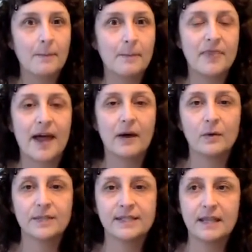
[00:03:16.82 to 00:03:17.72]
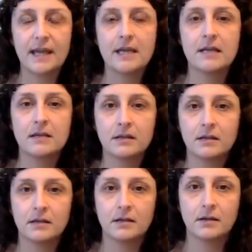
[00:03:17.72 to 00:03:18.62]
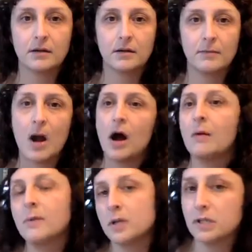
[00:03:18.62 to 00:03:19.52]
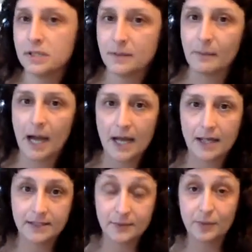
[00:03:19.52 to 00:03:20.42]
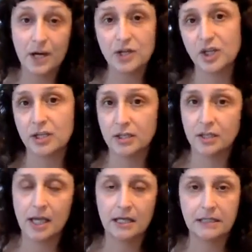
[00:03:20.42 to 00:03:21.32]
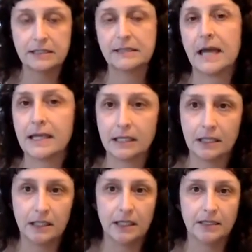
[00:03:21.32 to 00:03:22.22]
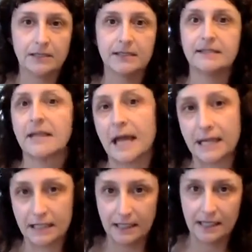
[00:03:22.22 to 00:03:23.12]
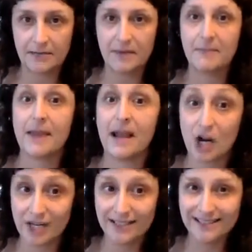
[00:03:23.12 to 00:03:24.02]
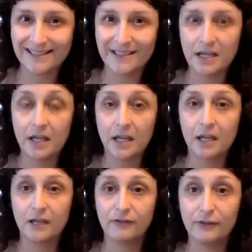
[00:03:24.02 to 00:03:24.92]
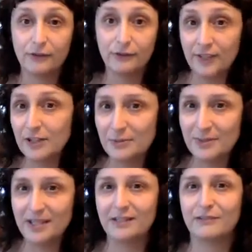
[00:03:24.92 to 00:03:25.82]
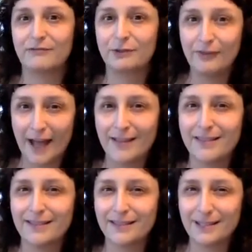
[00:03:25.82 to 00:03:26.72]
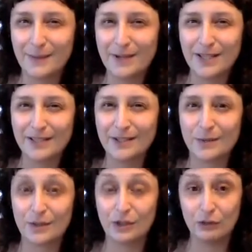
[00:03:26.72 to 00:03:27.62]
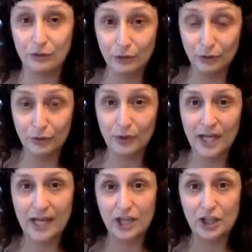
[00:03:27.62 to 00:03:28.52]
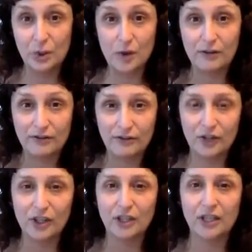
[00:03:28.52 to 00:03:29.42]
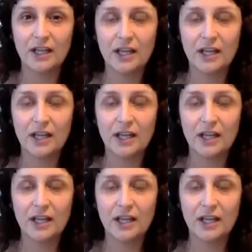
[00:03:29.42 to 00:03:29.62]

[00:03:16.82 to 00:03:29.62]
that was then pummeled by depression and anxiety and society and my parents. If you feel me and if you've had this experience where your full,